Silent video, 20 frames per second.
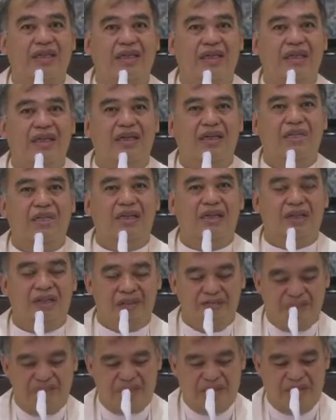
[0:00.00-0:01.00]
He revealed
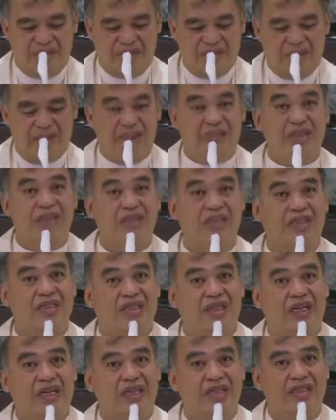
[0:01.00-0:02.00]
Himself in Jesus
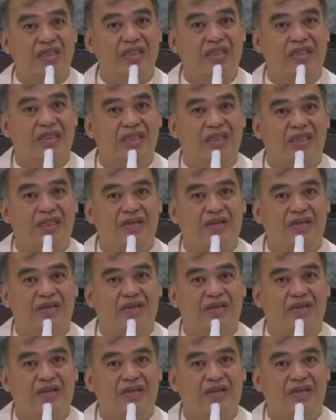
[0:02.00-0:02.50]
Christ,